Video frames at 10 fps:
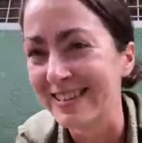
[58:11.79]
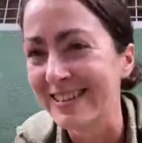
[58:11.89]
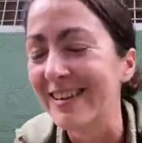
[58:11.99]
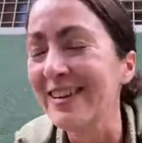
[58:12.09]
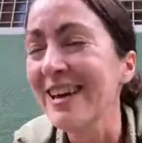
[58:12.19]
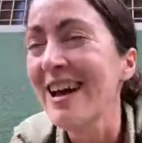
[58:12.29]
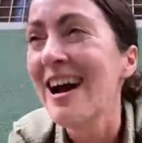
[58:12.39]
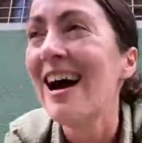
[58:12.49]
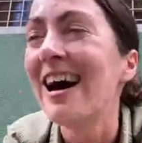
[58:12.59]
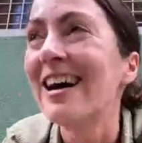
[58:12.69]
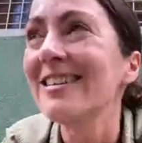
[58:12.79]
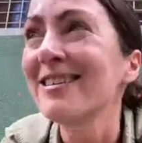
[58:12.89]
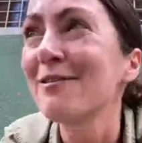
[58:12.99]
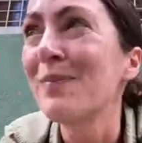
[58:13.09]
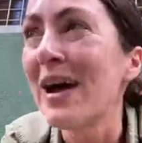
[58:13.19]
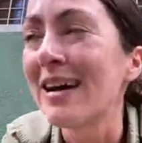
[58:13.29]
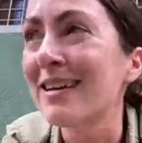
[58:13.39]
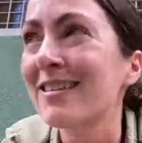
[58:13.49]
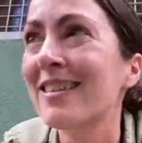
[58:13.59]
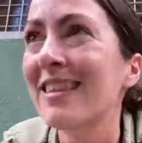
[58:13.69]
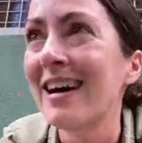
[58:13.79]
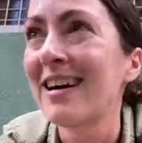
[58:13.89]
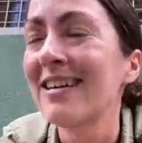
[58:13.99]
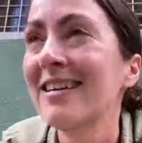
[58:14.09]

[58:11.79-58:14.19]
So I suspect that